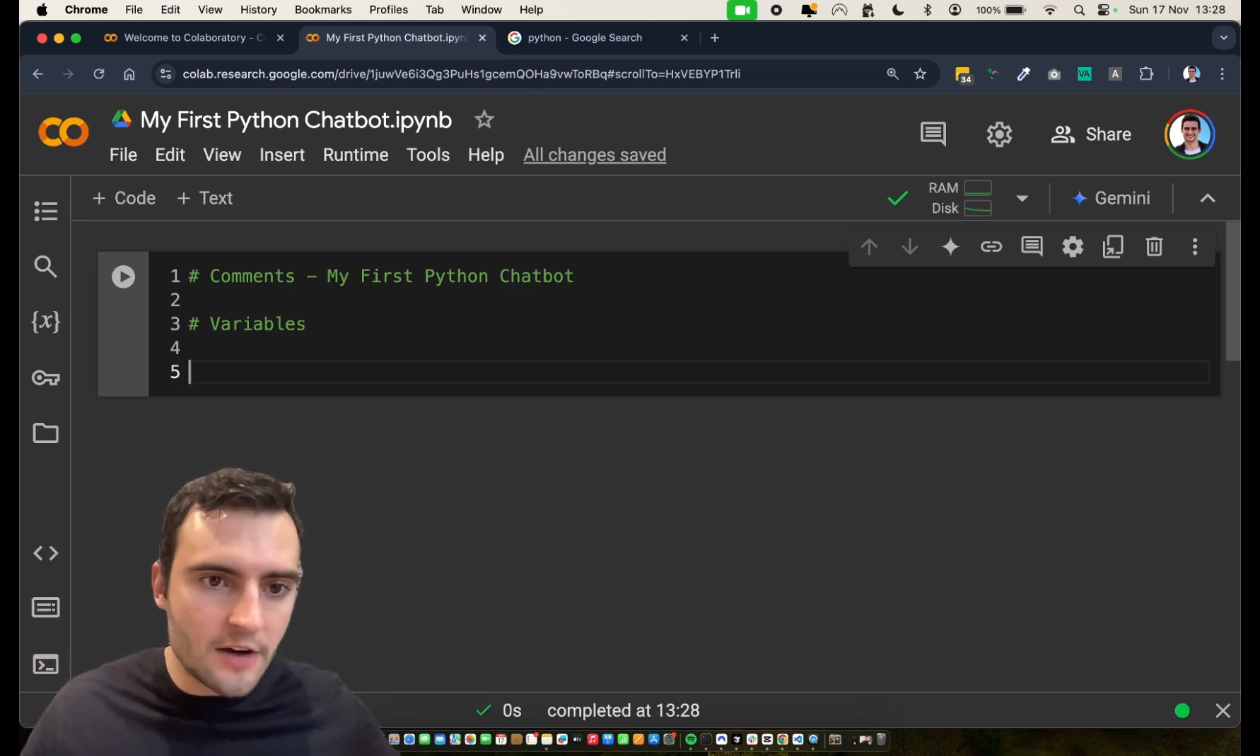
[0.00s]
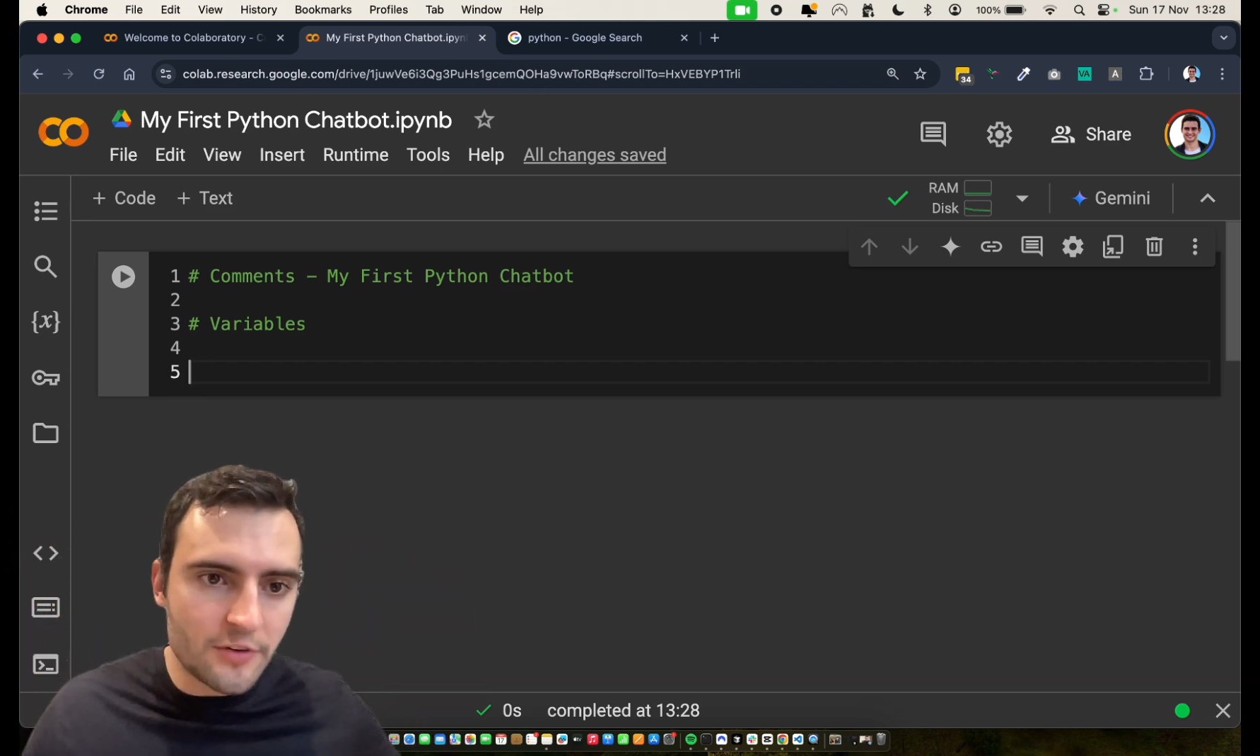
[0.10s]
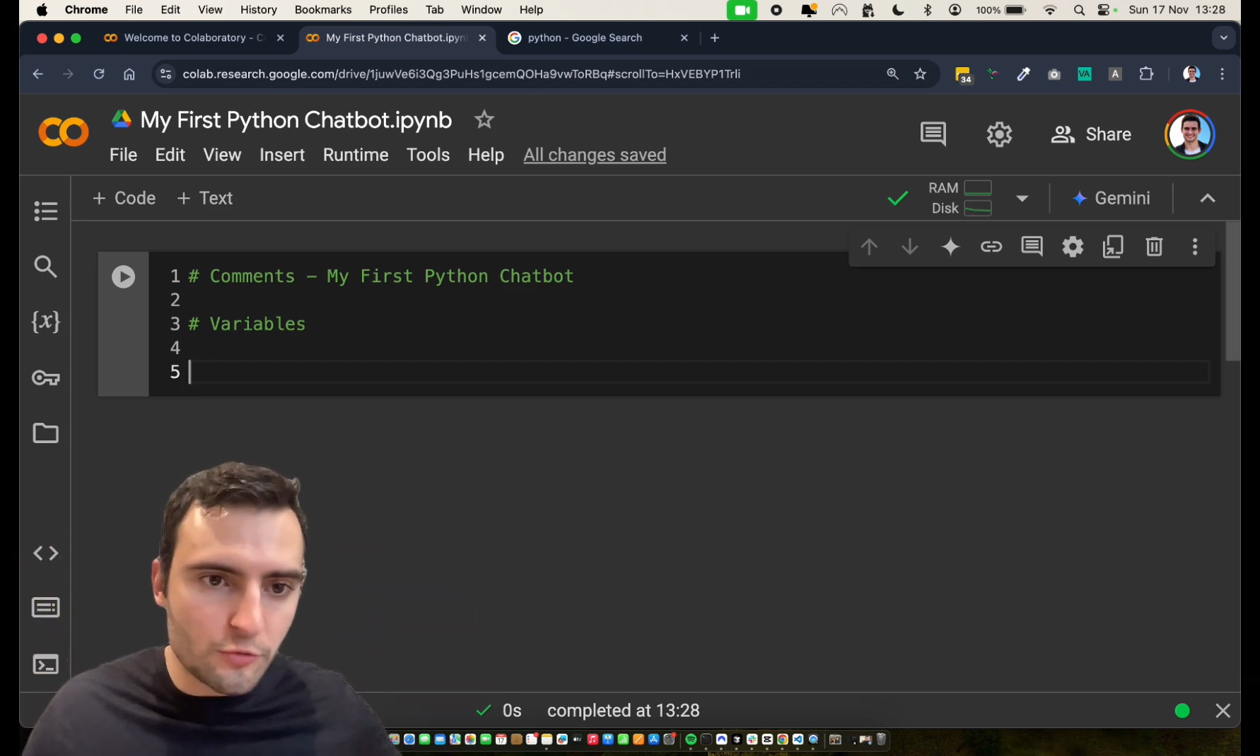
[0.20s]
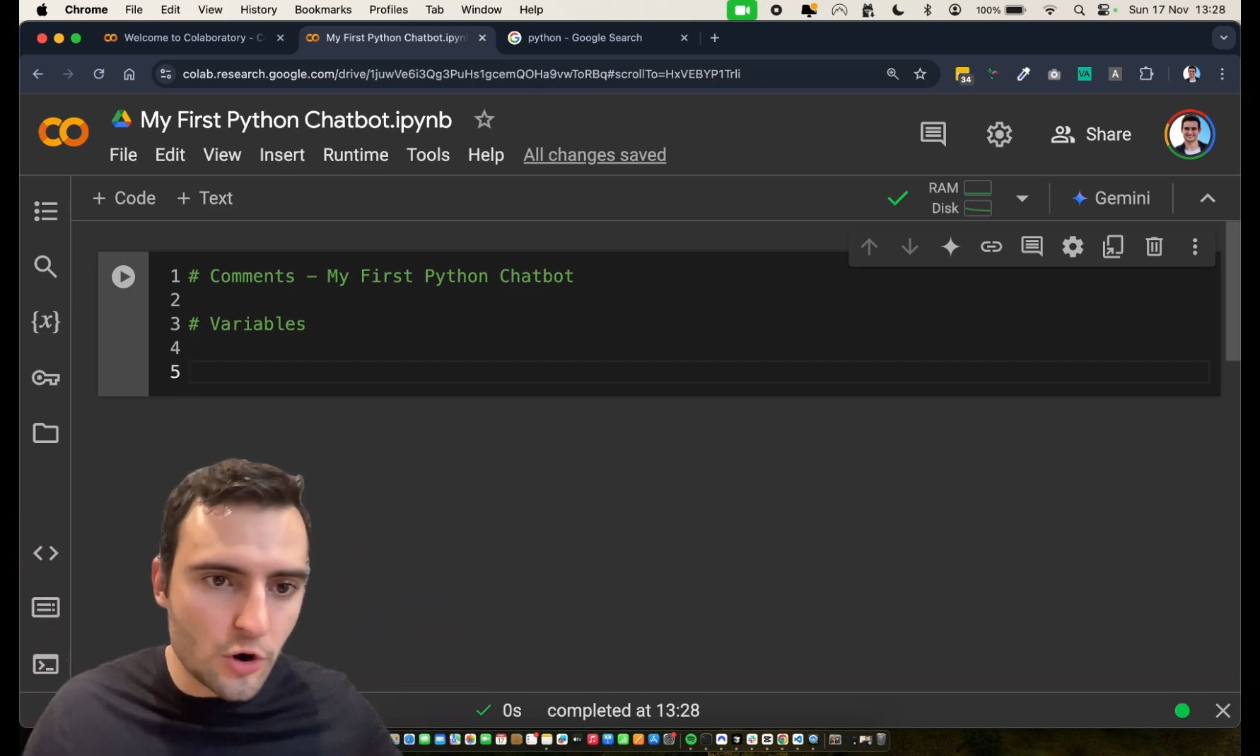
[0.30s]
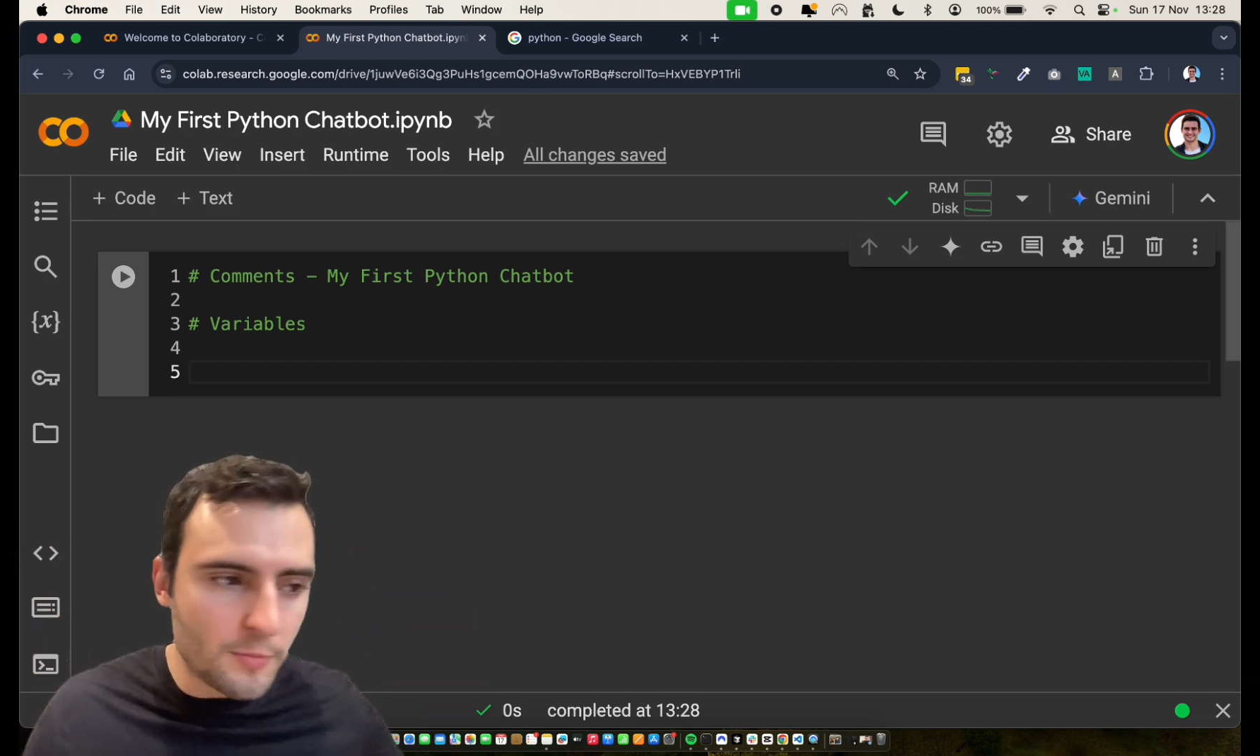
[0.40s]
of
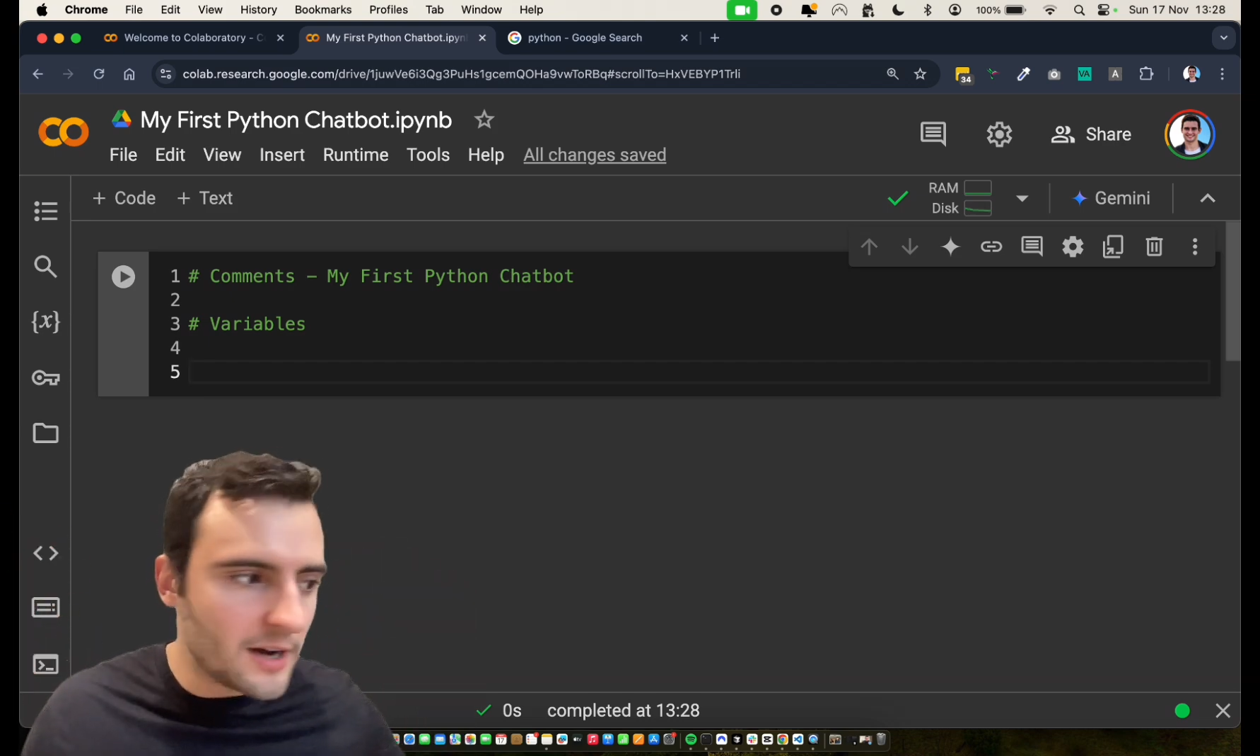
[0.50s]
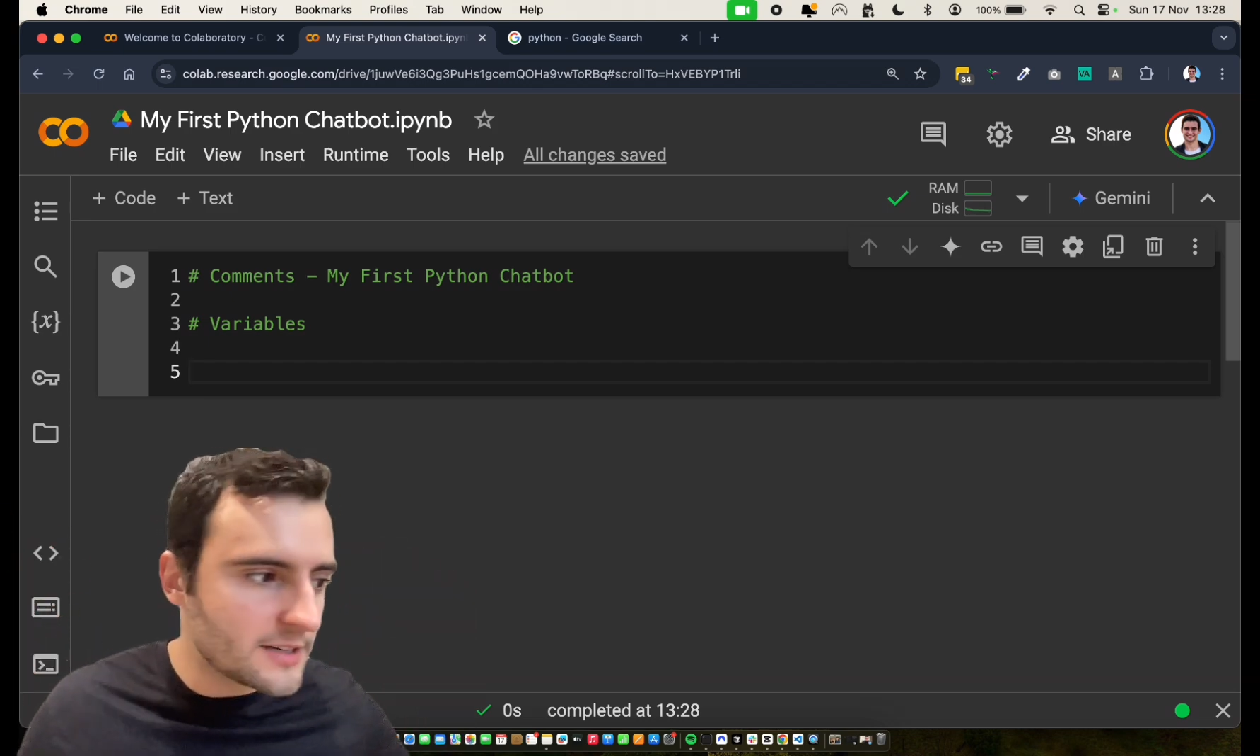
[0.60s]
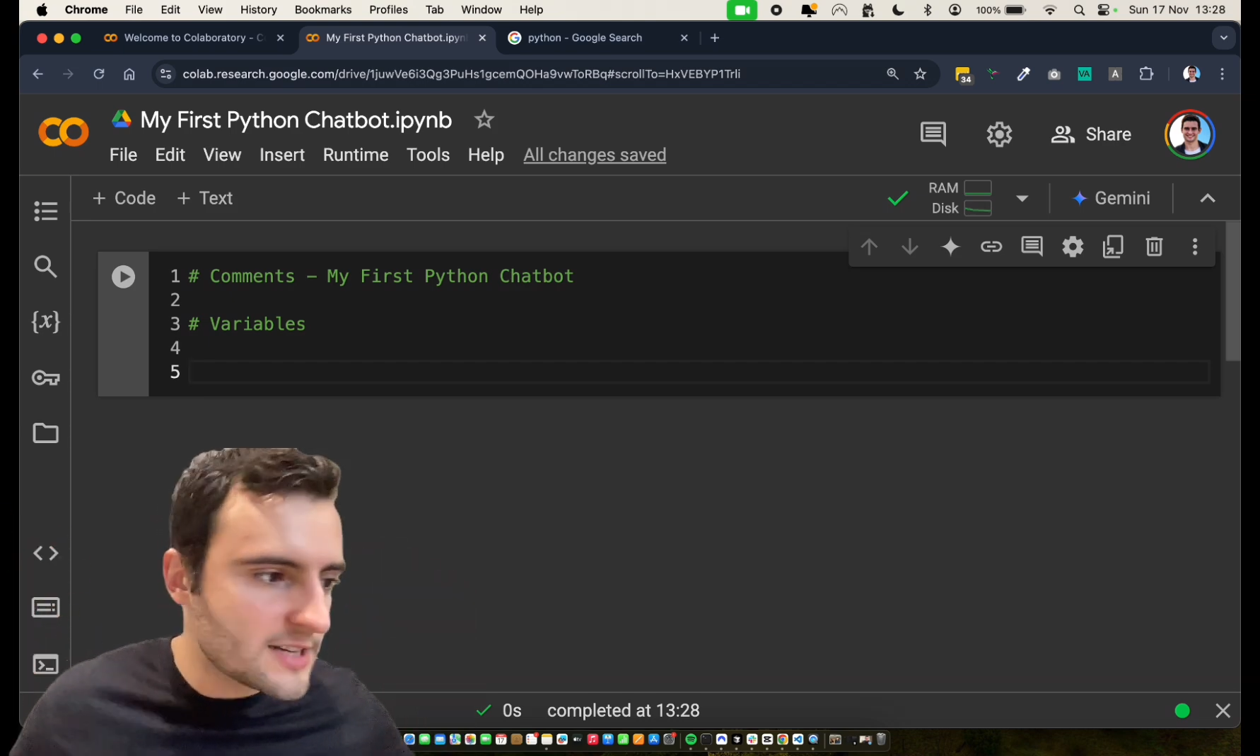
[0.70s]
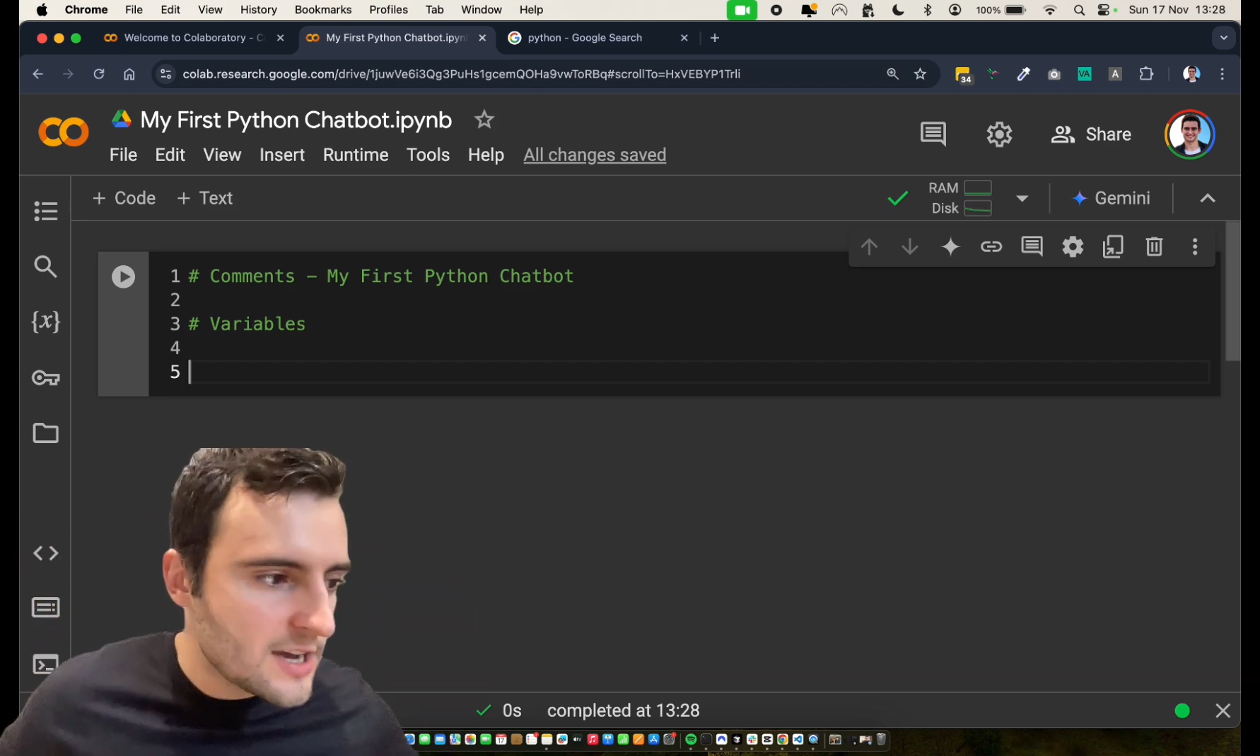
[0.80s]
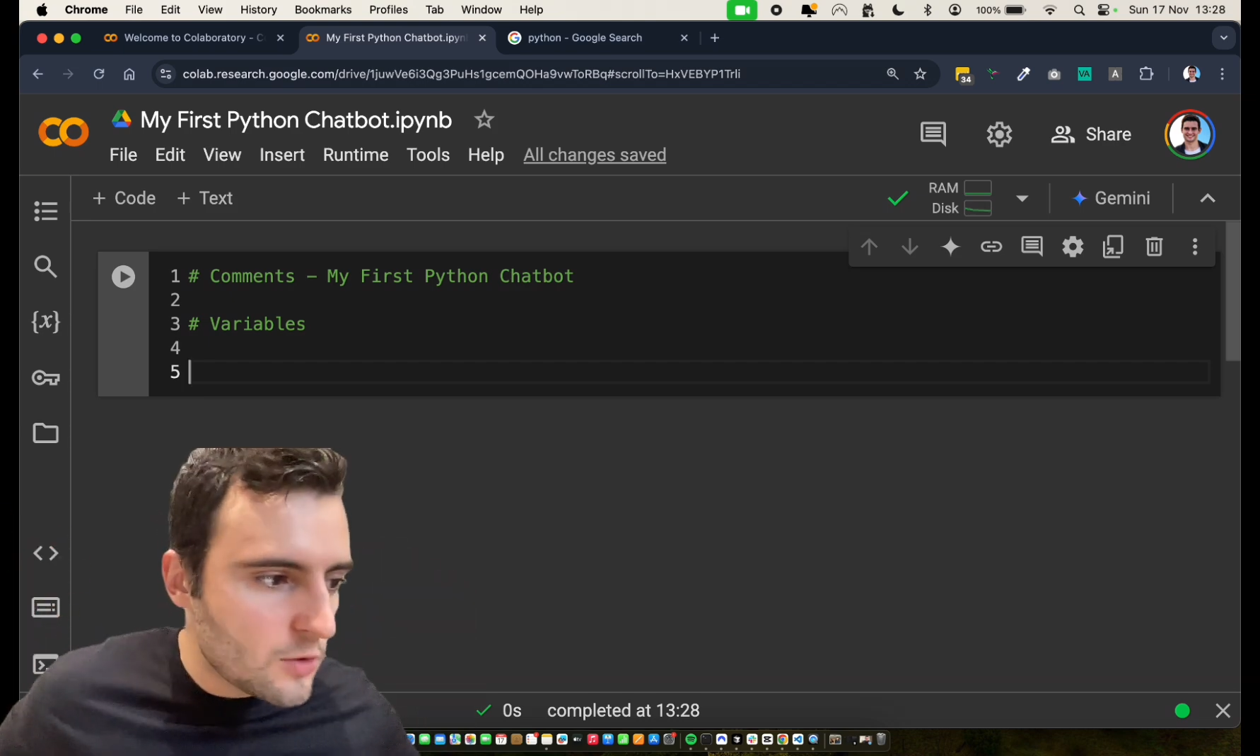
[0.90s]
a robot